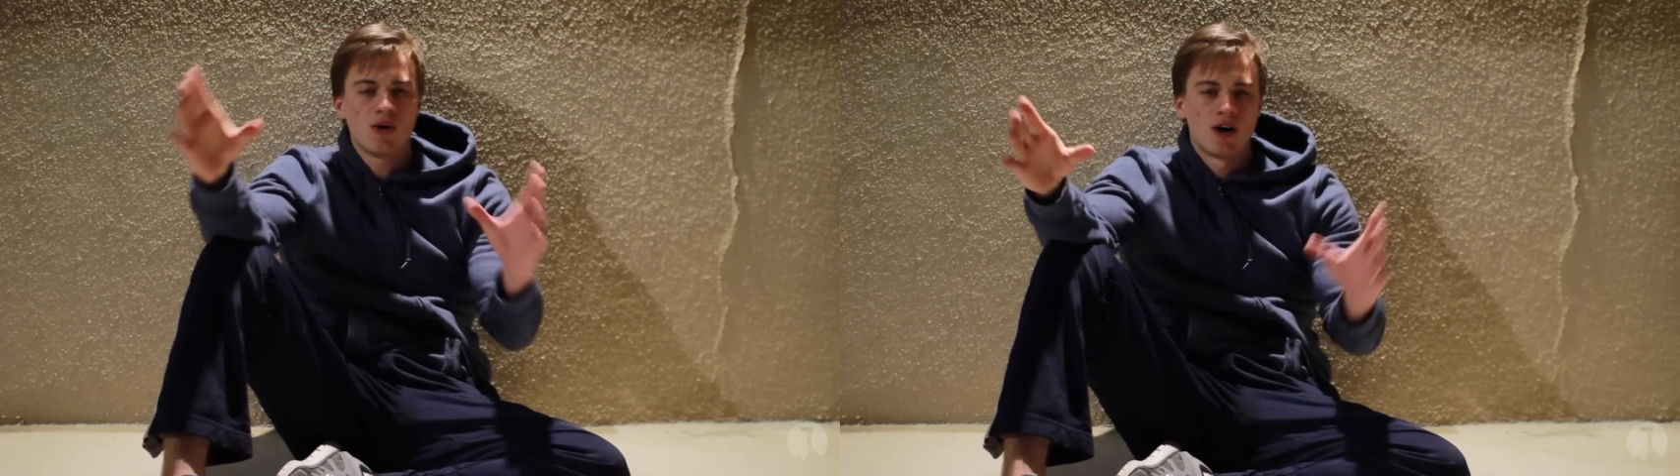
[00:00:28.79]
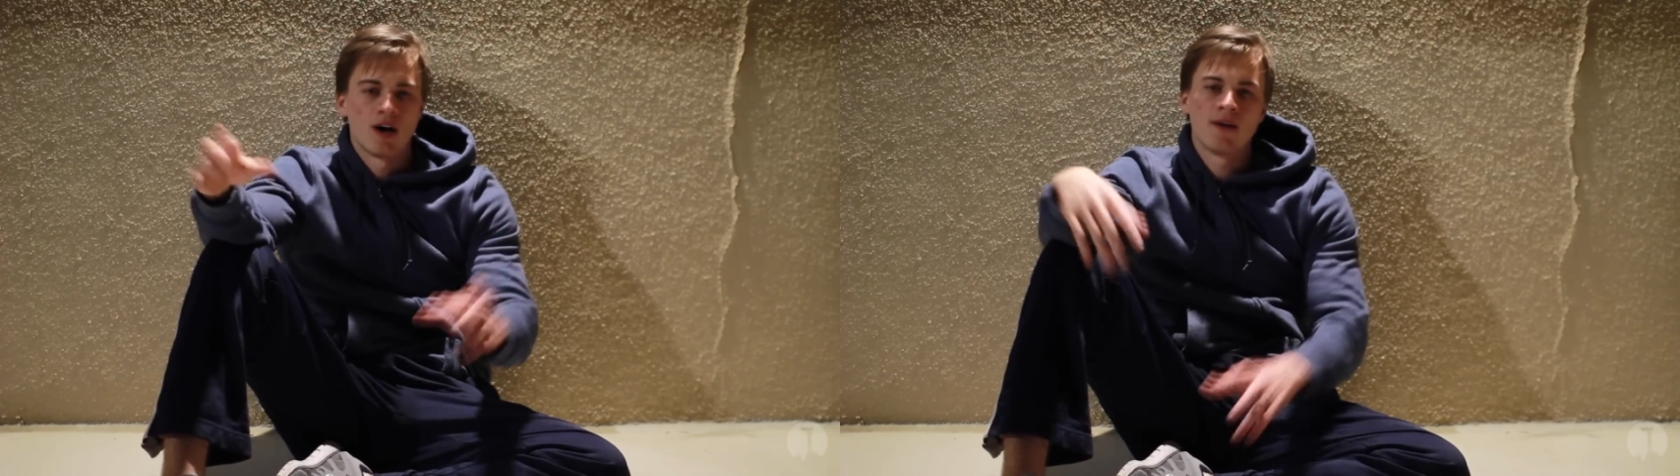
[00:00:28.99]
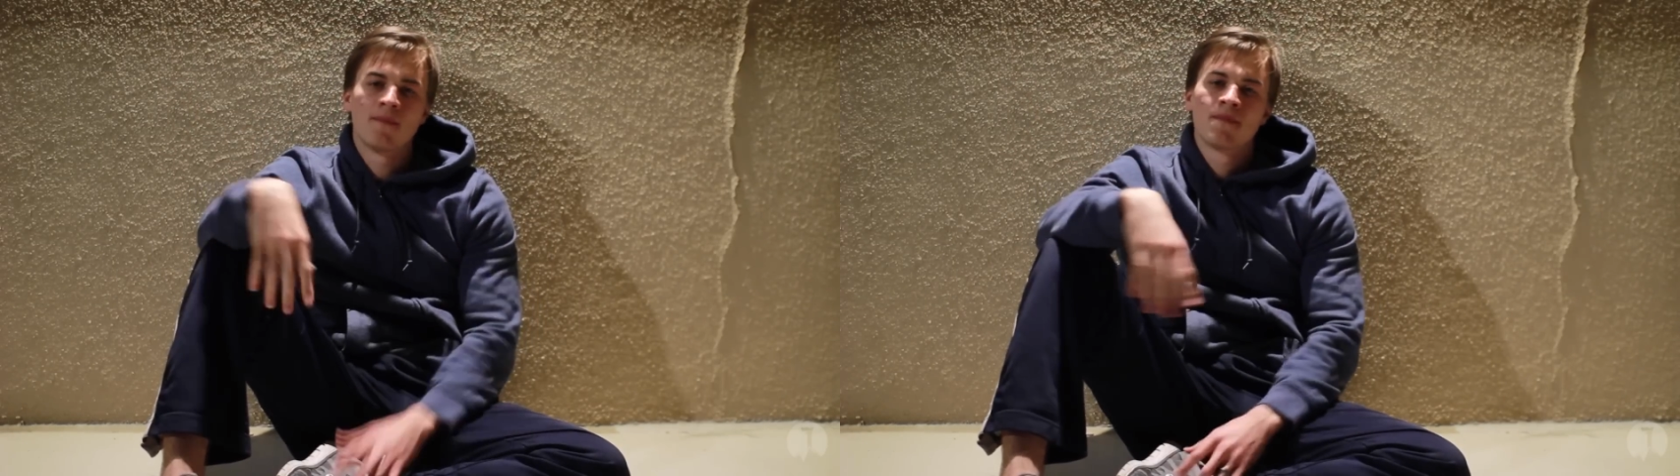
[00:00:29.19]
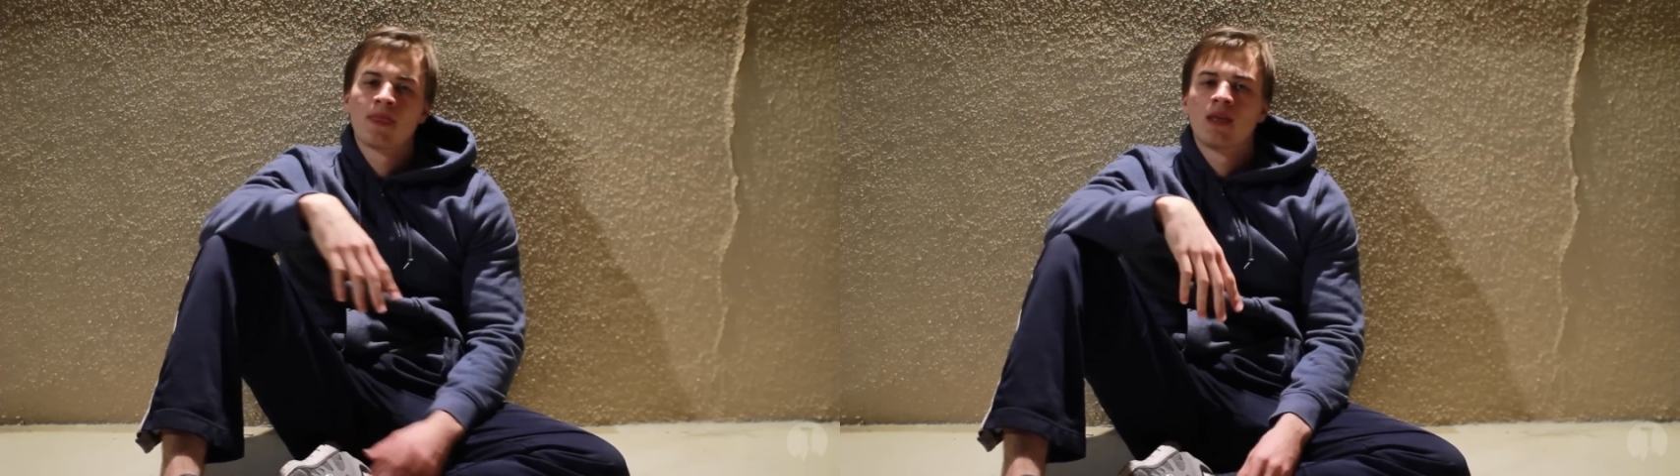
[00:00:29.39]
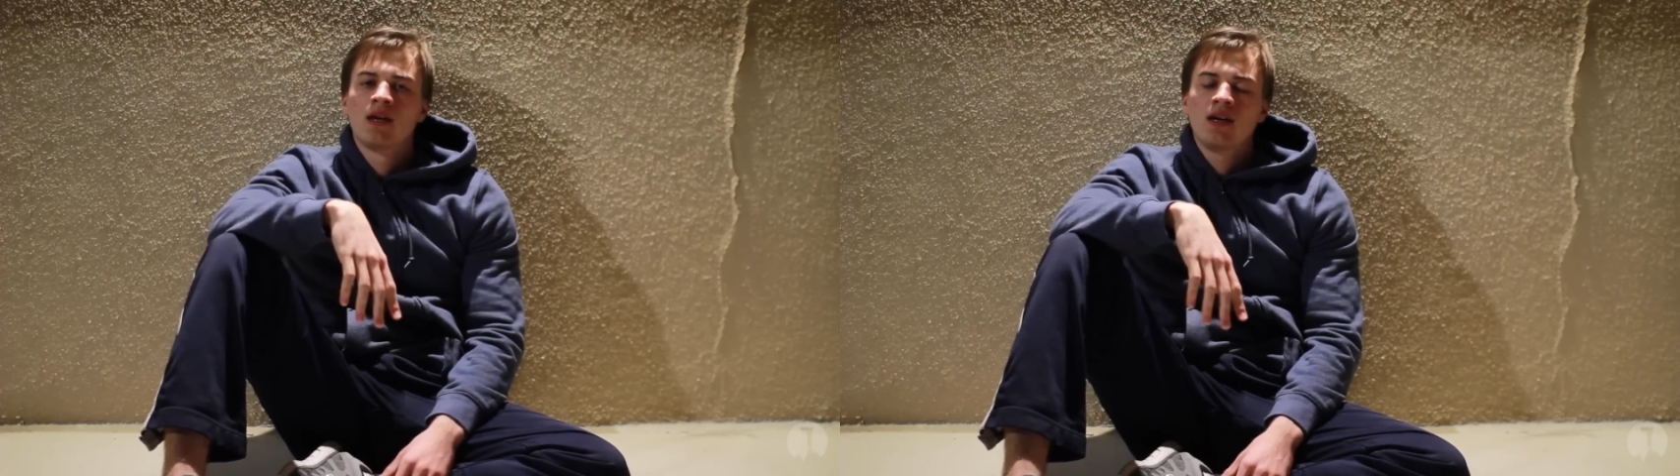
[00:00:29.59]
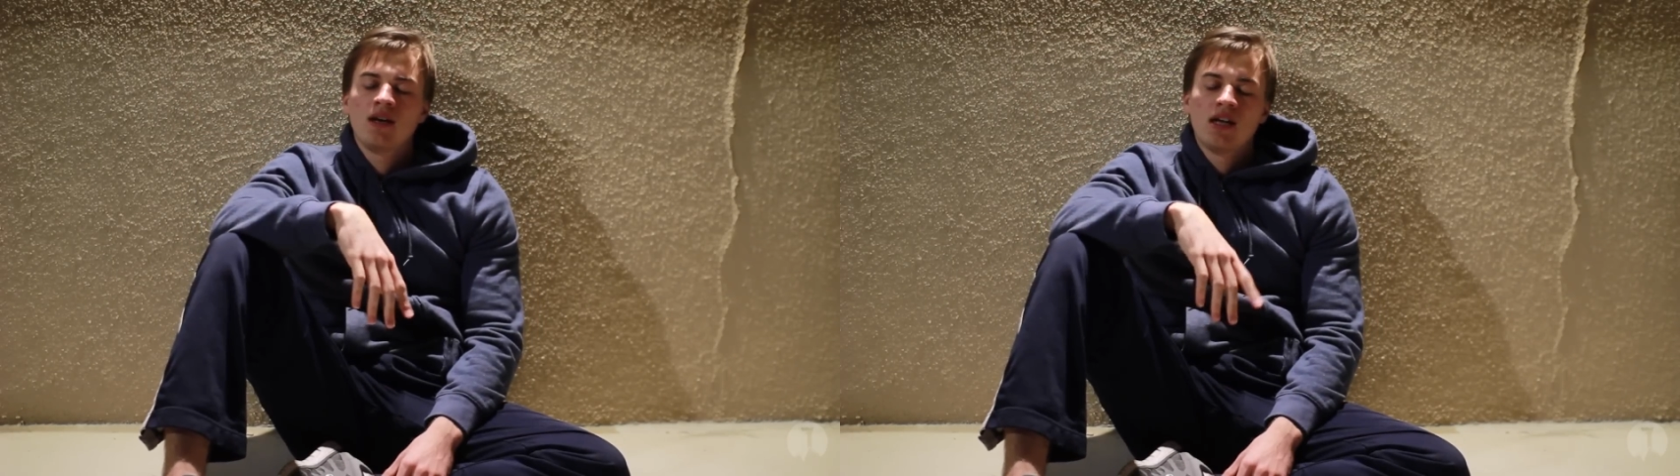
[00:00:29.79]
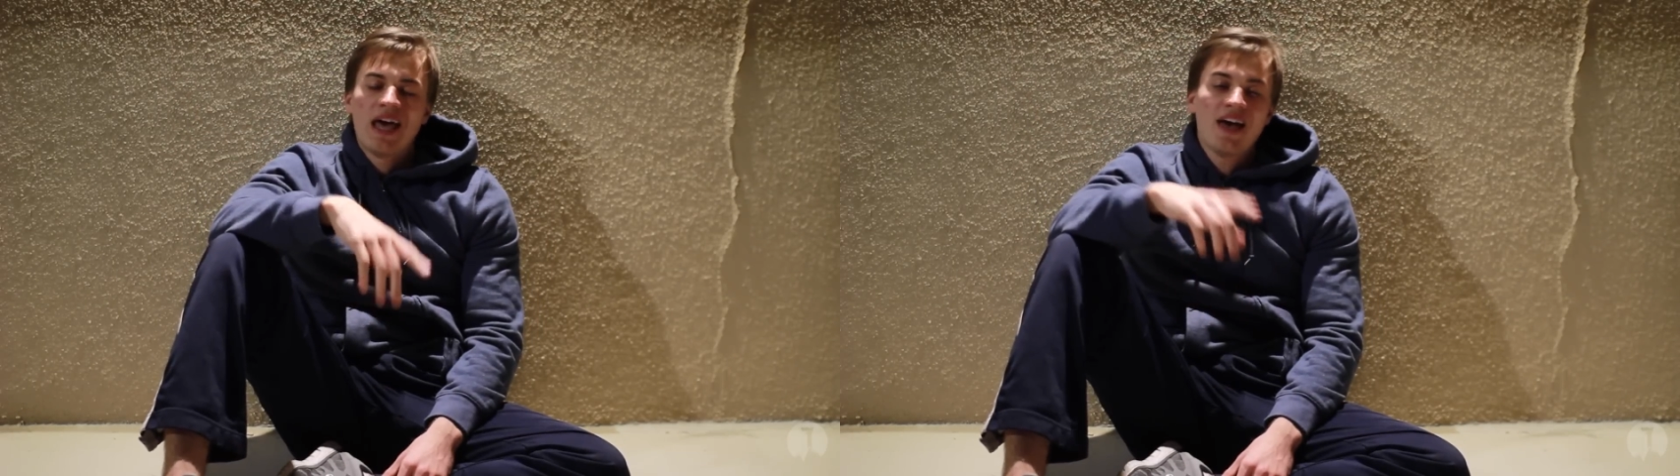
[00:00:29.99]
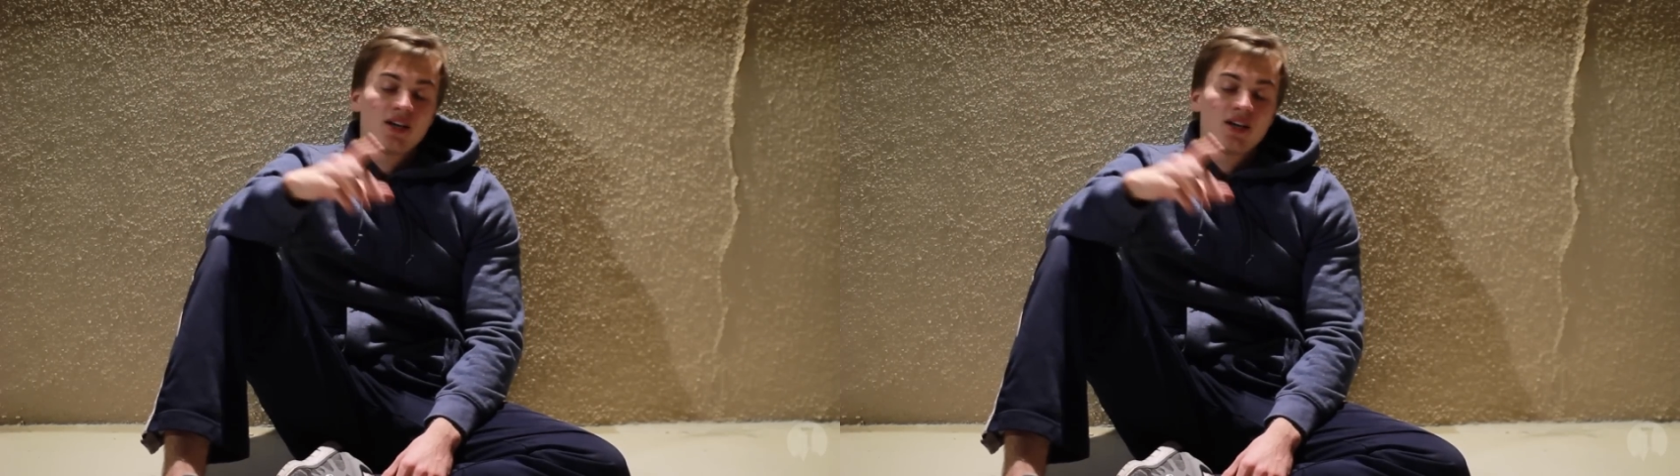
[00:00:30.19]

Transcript: on.